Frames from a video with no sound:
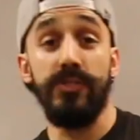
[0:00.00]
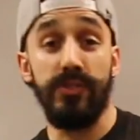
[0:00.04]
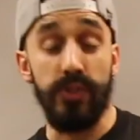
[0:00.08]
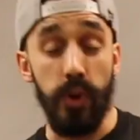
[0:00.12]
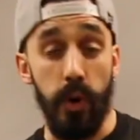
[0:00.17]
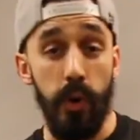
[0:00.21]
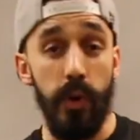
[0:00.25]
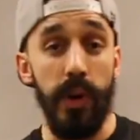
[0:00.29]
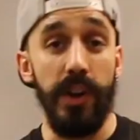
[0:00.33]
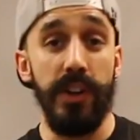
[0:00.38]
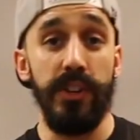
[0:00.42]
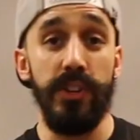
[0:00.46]

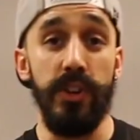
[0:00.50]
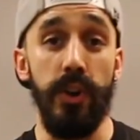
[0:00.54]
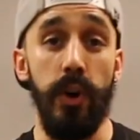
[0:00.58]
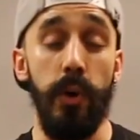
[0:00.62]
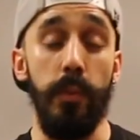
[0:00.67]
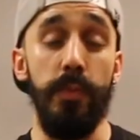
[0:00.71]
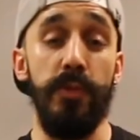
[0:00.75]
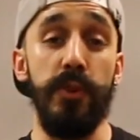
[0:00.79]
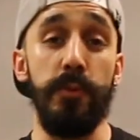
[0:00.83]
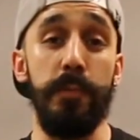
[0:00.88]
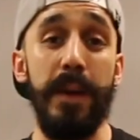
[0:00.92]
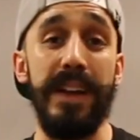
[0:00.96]
So, you
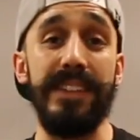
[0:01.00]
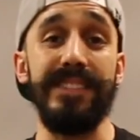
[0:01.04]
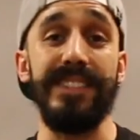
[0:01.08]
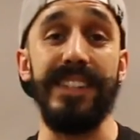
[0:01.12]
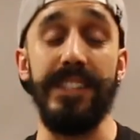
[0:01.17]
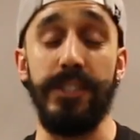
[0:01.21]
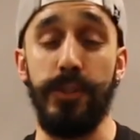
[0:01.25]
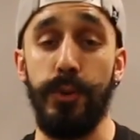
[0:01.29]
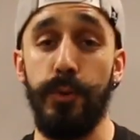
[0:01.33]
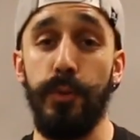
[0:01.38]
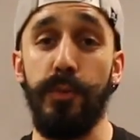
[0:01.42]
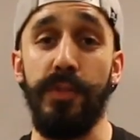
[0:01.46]
know, there are
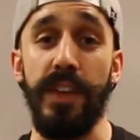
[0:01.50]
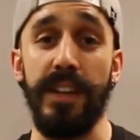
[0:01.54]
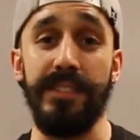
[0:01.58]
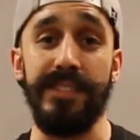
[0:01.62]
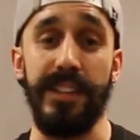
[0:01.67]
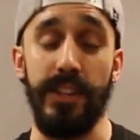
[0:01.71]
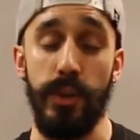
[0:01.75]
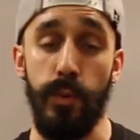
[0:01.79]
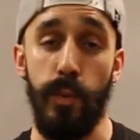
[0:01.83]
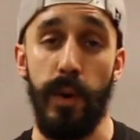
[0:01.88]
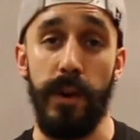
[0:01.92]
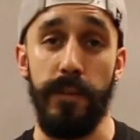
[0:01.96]
basically two
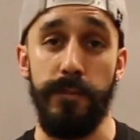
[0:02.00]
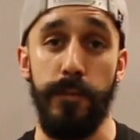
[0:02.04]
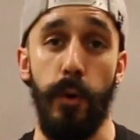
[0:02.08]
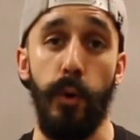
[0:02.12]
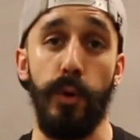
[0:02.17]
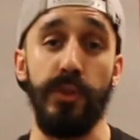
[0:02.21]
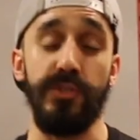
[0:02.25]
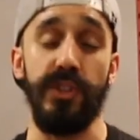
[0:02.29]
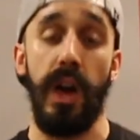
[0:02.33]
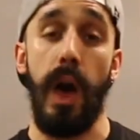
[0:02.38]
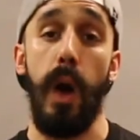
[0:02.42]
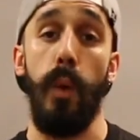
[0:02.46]
things that you want to
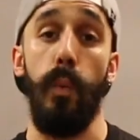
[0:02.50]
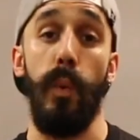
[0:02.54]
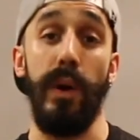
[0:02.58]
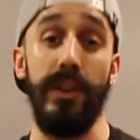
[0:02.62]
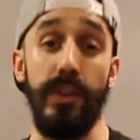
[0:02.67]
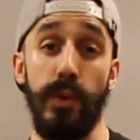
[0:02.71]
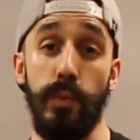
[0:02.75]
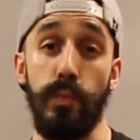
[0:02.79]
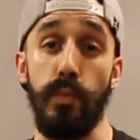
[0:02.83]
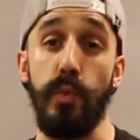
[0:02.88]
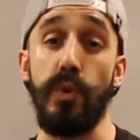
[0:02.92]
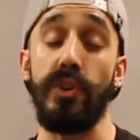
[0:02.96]
focus on
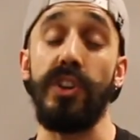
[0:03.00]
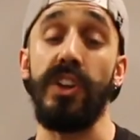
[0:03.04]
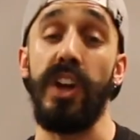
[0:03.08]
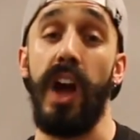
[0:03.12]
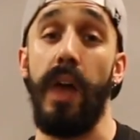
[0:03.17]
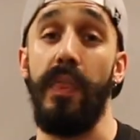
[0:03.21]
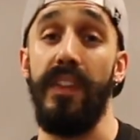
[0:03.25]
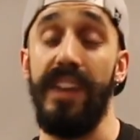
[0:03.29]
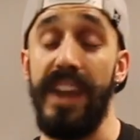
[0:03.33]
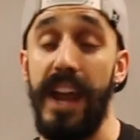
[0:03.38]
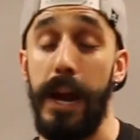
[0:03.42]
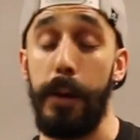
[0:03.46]
when you're working
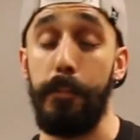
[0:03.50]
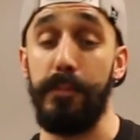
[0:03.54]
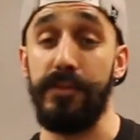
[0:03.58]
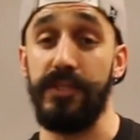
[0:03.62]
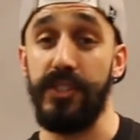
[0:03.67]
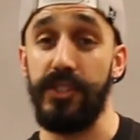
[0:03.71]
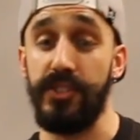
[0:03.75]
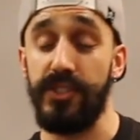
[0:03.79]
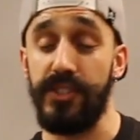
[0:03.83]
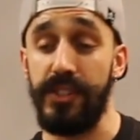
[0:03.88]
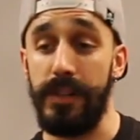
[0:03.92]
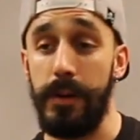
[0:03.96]
on the neck
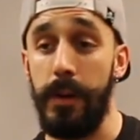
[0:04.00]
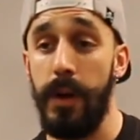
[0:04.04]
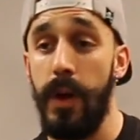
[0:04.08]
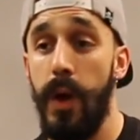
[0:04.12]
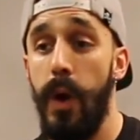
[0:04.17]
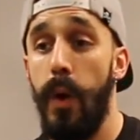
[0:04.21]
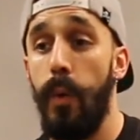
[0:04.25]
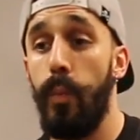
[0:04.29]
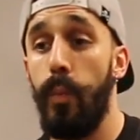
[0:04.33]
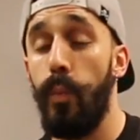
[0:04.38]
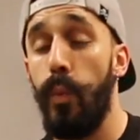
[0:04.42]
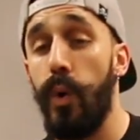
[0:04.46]
position.
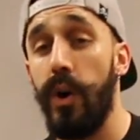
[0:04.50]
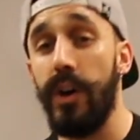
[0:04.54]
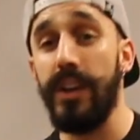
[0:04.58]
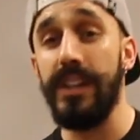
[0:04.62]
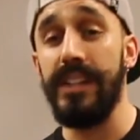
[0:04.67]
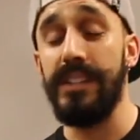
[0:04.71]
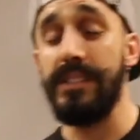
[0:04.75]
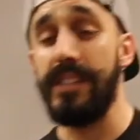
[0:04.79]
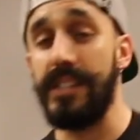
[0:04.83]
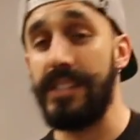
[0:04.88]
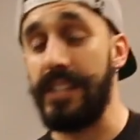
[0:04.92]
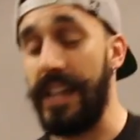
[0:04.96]
One
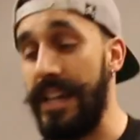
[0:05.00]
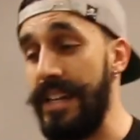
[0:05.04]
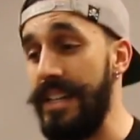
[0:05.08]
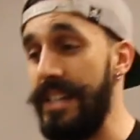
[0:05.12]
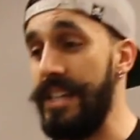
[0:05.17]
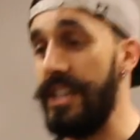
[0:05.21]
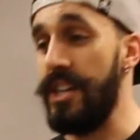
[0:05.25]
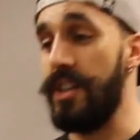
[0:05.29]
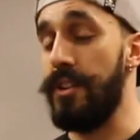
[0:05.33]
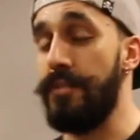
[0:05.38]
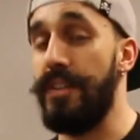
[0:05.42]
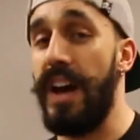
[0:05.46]
is this
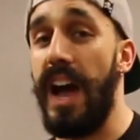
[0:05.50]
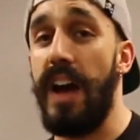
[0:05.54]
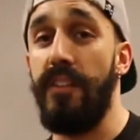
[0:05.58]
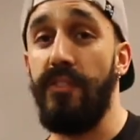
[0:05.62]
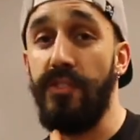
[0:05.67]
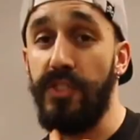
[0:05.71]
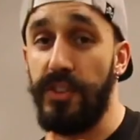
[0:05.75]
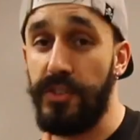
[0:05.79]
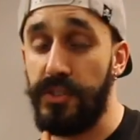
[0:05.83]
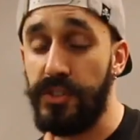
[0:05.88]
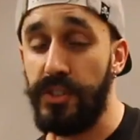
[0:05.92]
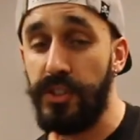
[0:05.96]
idea of
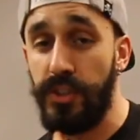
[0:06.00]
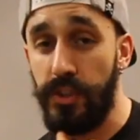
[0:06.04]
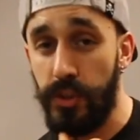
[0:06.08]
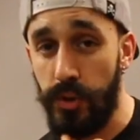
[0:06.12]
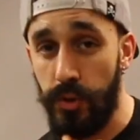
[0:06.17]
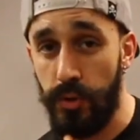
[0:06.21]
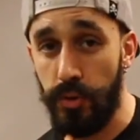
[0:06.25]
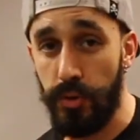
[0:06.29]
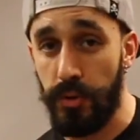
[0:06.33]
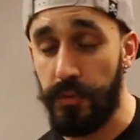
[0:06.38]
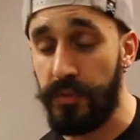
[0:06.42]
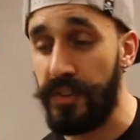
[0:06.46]
having this
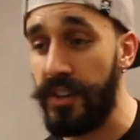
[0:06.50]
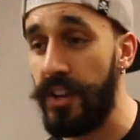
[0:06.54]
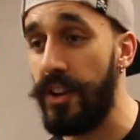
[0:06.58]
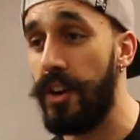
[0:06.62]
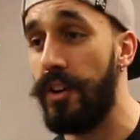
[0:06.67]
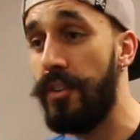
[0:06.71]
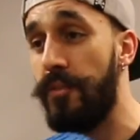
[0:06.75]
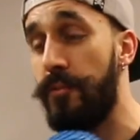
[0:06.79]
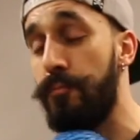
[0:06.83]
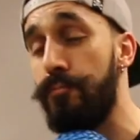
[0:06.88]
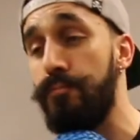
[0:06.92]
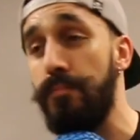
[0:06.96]
cue of,
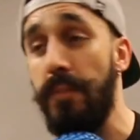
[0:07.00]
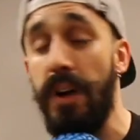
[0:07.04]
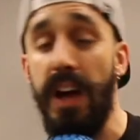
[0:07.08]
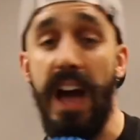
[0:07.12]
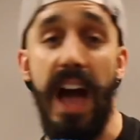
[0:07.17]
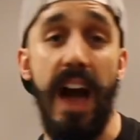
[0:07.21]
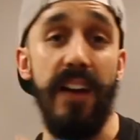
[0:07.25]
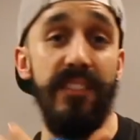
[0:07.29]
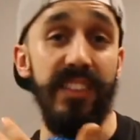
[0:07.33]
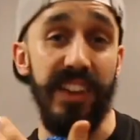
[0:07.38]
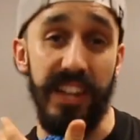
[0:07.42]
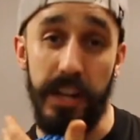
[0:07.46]
of,
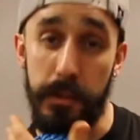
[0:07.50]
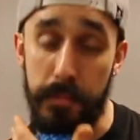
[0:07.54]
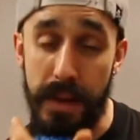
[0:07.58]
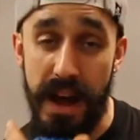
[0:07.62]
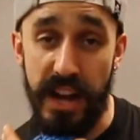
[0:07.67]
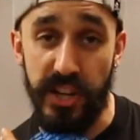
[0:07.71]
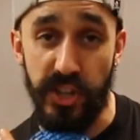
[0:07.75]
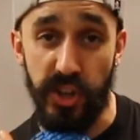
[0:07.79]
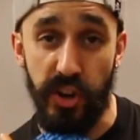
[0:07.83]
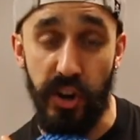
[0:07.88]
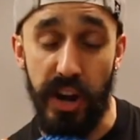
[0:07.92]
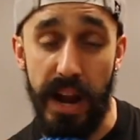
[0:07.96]
having an
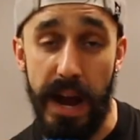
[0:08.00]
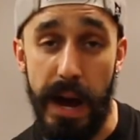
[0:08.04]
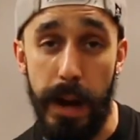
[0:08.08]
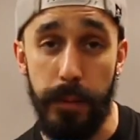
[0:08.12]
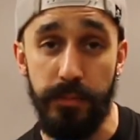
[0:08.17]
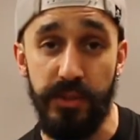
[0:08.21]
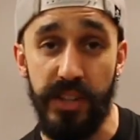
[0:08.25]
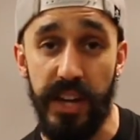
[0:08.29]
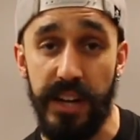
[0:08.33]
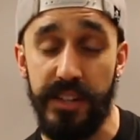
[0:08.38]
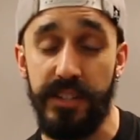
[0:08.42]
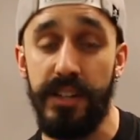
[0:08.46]
imaginary
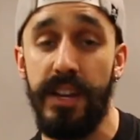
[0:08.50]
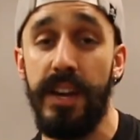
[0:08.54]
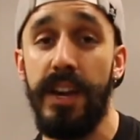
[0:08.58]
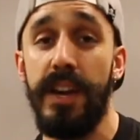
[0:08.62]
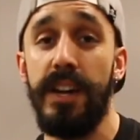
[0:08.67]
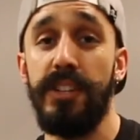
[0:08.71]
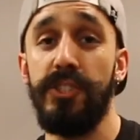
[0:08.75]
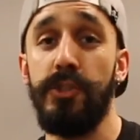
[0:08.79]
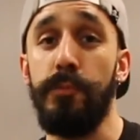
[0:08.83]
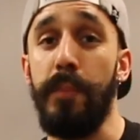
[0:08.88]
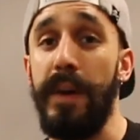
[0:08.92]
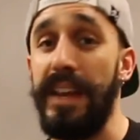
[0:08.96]
object
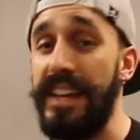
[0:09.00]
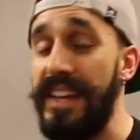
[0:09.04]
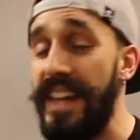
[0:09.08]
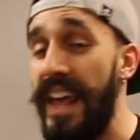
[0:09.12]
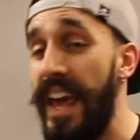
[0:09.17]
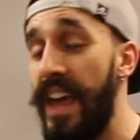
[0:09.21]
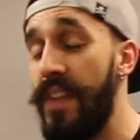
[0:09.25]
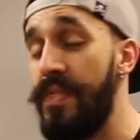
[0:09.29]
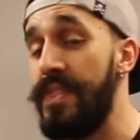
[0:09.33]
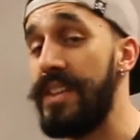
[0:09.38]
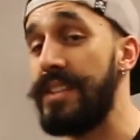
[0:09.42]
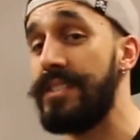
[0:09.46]
to
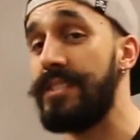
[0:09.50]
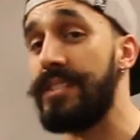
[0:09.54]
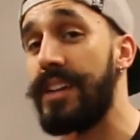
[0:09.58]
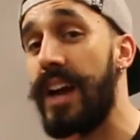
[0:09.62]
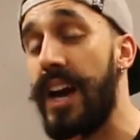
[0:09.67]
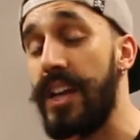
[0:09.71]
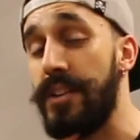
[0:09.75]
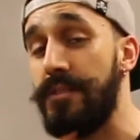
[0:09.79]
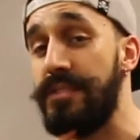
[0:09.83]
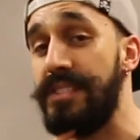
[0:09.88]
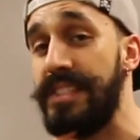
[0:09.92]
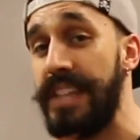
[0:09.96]
maintain this
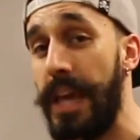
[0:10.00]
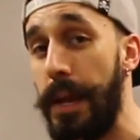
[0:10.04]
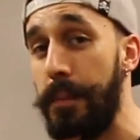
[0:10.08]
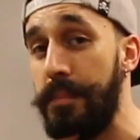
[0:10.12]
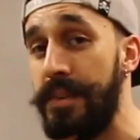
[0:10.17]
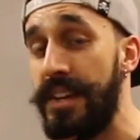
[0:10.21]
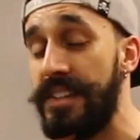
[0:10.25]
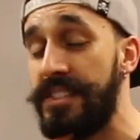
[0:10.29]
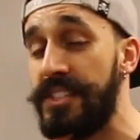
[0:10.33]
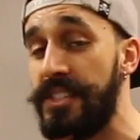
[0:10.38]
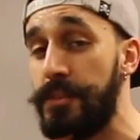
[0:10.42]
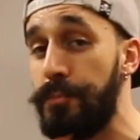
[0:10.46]
kind of
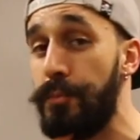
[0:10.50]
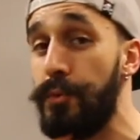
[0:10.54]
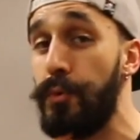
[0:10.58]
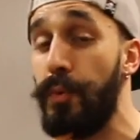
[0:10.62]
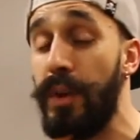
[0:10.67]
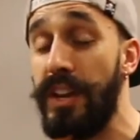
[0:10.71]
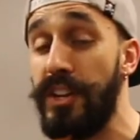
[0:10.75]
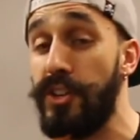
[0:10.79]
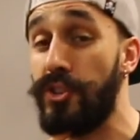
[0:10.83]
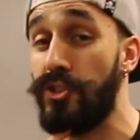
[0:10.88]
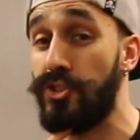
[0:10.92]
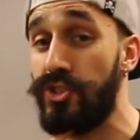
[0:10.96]
same distance
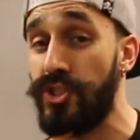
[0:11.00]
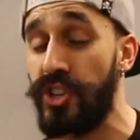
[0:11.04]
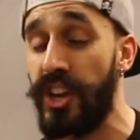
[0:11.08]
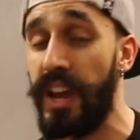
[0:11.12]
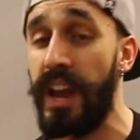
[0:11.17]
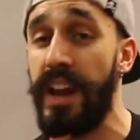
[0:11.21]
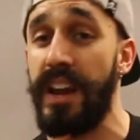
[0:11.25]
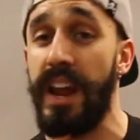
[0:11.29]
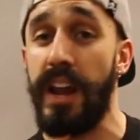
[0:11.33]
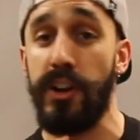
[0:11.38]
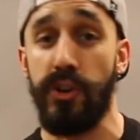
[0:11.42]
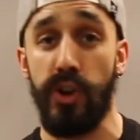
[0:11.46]
between your
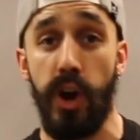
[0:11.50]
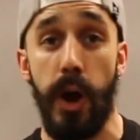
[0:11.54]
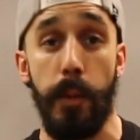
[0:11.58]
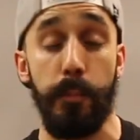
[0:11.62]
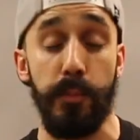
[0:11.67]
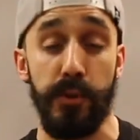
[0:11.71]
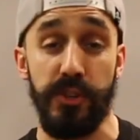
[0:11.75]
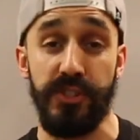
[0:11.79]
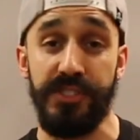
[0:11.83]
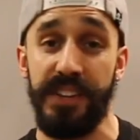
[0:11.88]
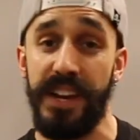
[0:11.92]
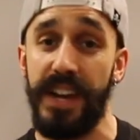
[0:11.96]
chin and your
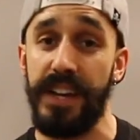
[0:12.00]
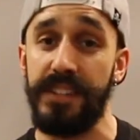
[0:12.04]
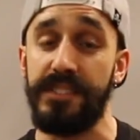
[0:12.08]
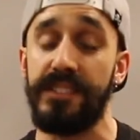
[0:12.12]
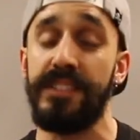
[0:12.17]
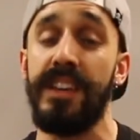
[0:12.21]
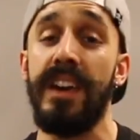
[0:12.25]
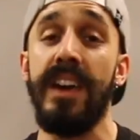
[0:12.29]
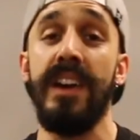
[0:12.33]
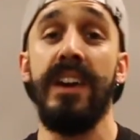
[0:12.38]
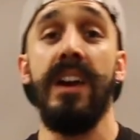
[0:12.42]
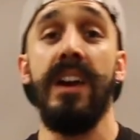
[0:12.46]
upper chest.
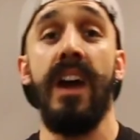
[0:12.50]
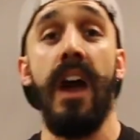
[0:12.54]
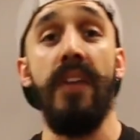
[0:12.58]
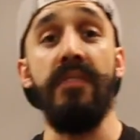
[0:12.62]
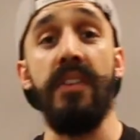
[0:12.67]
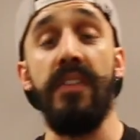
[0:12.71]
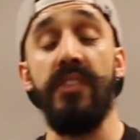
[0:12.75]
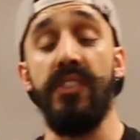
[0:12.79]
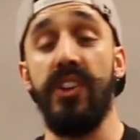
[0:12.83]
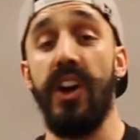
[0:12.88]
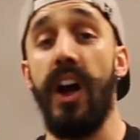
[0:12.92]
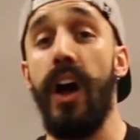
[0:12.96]
And
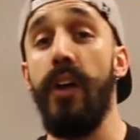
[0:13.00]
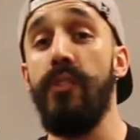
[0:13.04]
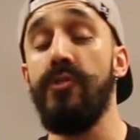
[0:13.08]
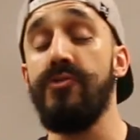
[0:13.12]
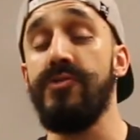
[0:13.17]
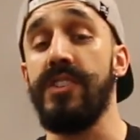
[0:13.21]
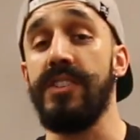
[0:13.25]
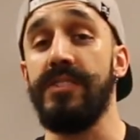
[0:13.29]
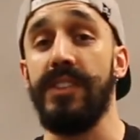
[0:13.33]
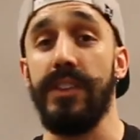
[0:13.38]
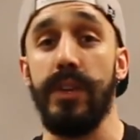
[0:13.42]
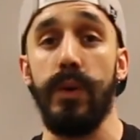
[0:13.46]
then the other
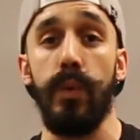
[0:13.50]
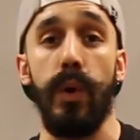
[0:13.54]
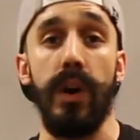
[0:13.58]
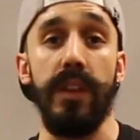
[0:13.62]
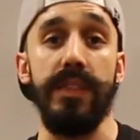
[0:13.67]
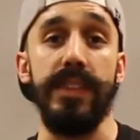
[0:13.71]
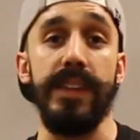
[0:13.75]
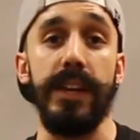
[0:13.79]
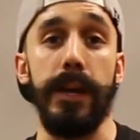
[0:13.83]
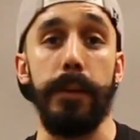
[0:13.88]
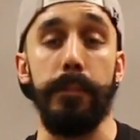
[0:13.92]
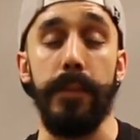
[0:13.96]
thing that you want
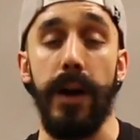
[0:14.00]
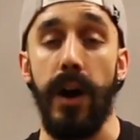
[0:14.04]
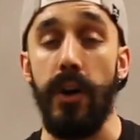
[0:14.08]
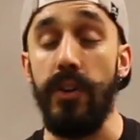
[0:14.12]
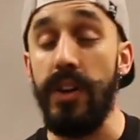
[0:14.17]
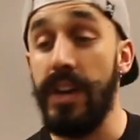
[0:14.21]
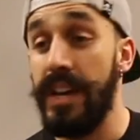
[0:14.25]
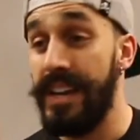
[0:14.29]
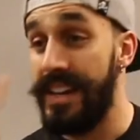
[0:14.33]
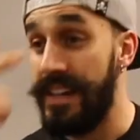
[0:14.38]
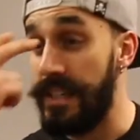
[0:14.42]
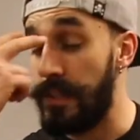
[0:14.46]
to think
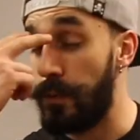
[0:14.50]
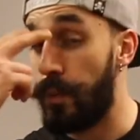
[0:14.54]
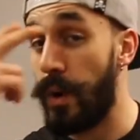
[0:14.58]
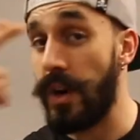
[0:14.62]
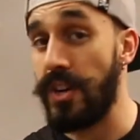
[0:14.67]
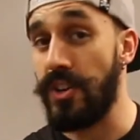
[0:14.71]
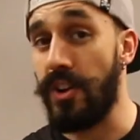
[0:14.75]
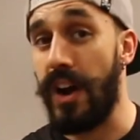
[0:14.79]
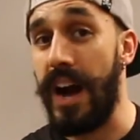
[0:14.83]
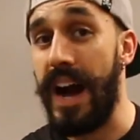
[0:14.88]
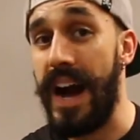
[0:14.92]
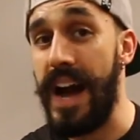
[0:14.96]
about is
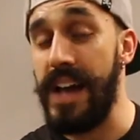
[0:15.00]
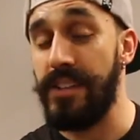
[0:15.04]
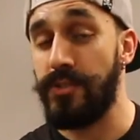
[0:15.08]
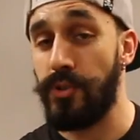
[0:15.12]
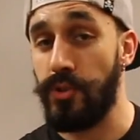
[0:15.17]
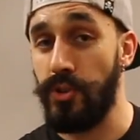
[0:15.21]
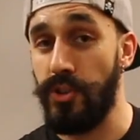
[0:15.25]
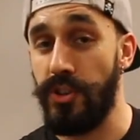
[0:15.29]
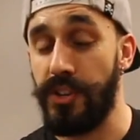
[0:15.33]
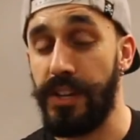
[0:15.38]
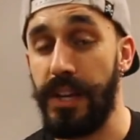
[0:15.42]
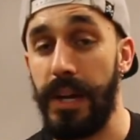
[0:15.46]
where your eyes
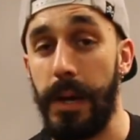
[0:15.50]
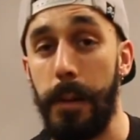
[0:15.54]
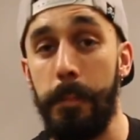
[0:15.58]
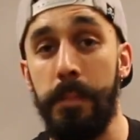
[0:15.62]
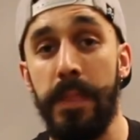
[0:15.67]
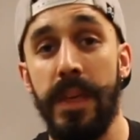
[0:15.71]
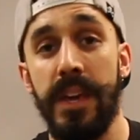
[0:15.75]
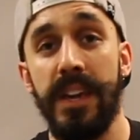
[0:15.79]
are looking.